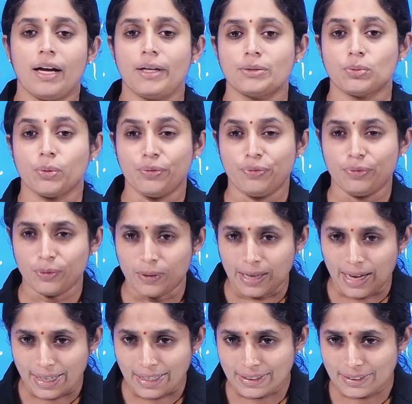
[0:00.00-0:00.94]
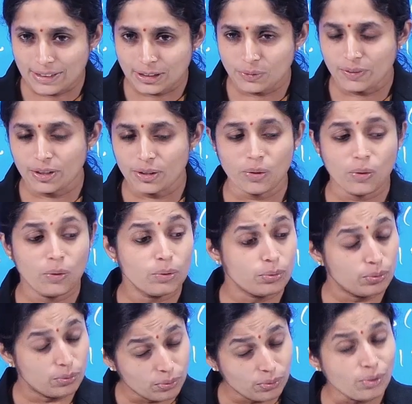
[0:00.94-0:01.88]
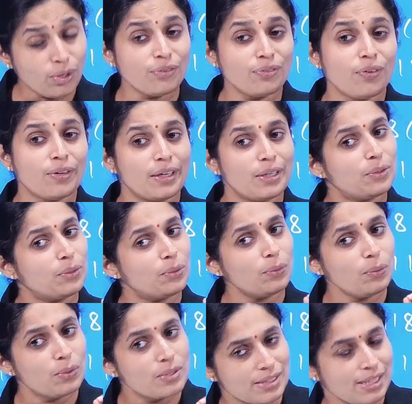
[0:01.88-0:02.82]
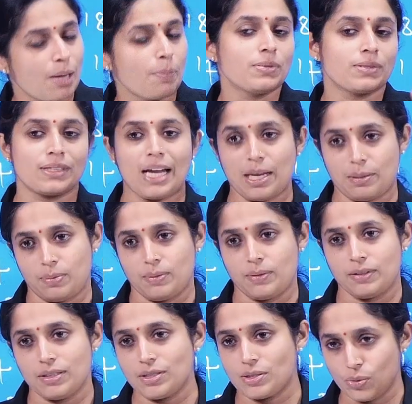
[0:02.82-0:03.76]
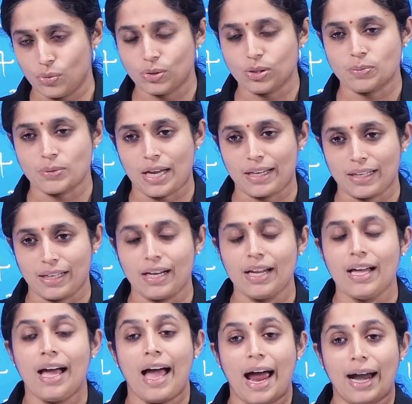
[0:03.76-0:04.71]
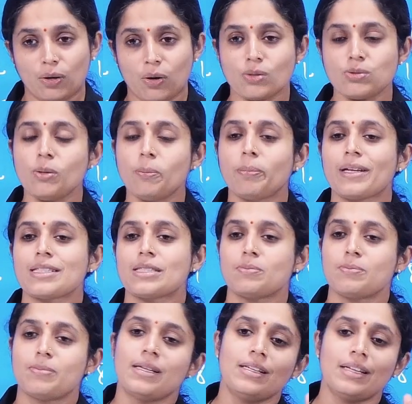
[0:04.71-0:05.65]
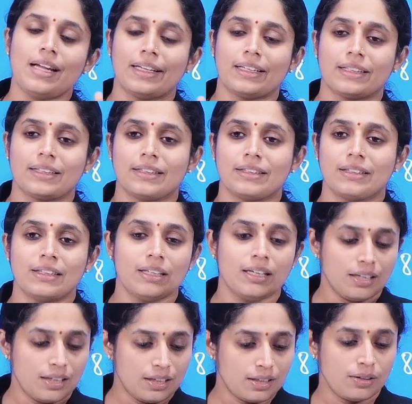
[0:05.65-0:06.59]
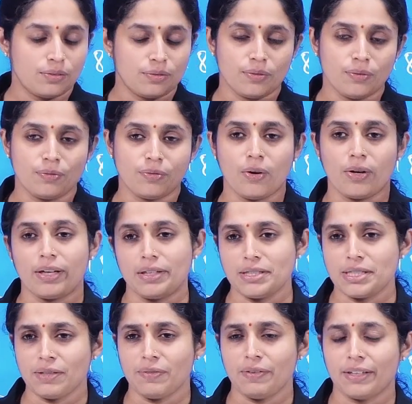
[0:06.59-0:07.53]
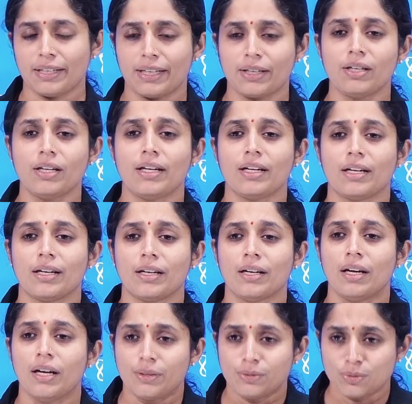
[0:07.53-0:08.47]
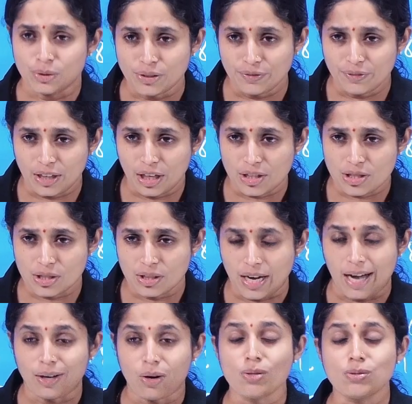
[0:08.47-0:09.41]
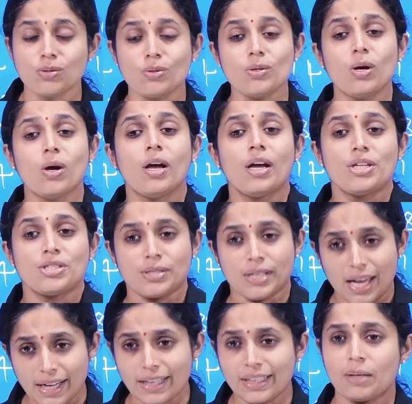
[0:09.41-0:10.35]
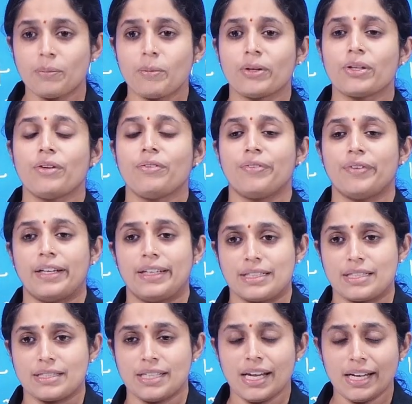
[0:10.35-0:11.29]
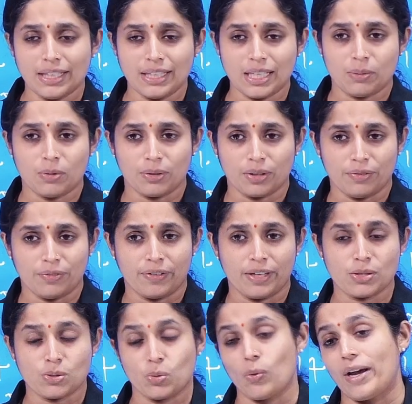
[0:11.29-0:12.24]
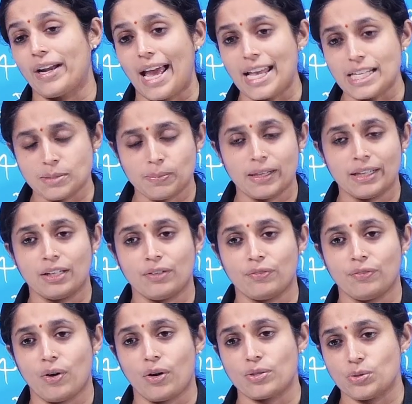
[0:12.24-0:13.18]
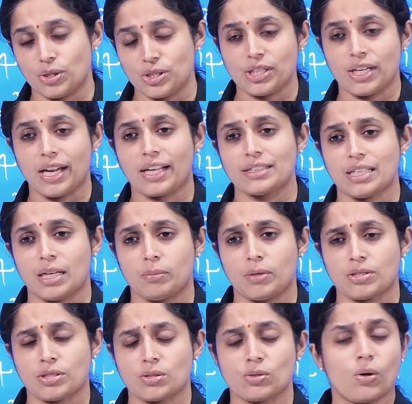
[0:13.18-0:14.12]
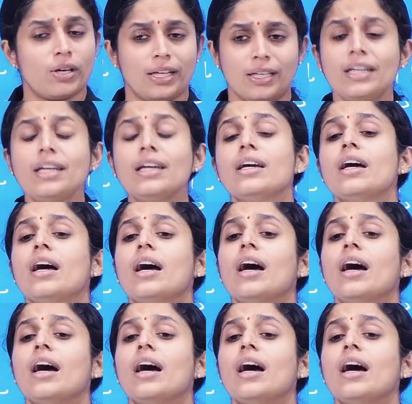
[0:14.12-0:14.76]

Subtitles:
So, if you like this video, do not forget to subscribe this YouTube channel and also press bell icon for receiving regular notification, and also share it among your friends. Share it among your friends who are aspiring for judiciary examinations or any